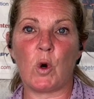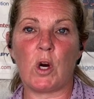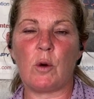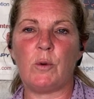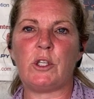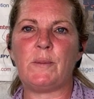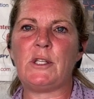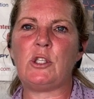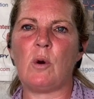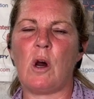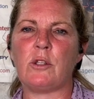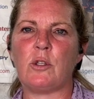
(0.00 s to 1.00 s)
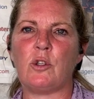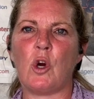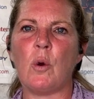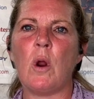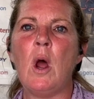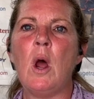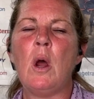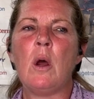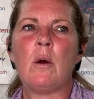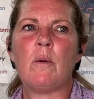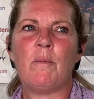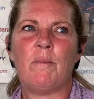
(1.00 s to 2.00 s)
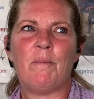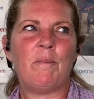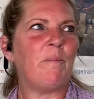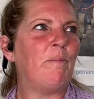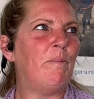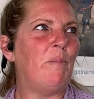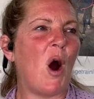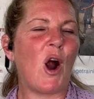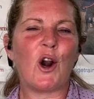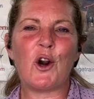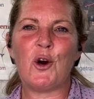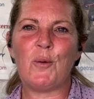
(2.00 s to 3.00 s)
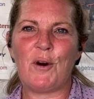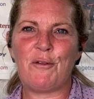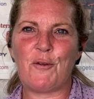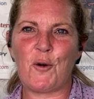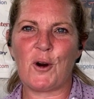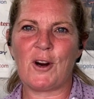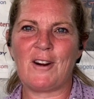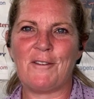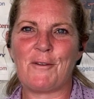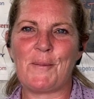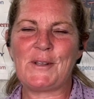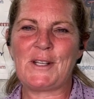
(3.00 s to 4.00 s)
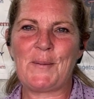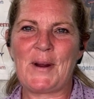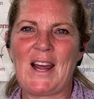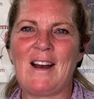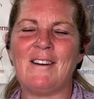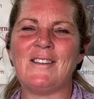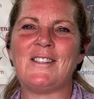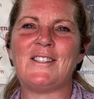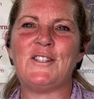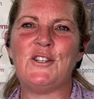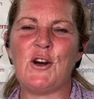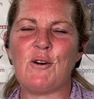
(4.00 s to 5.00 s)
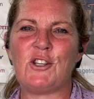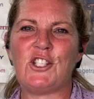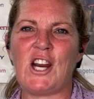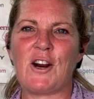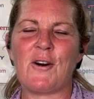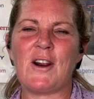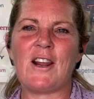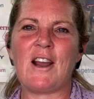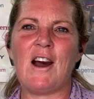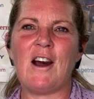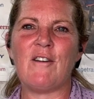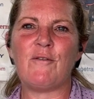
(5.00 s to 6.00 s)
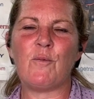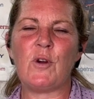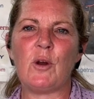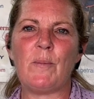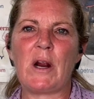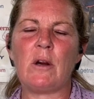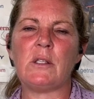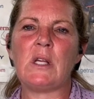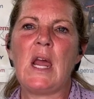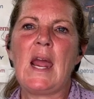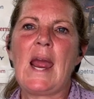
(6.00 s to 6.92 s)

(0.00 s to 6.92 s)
fork, which means you also don't borrow a fork from someone else, no sharing of wheelbarrows.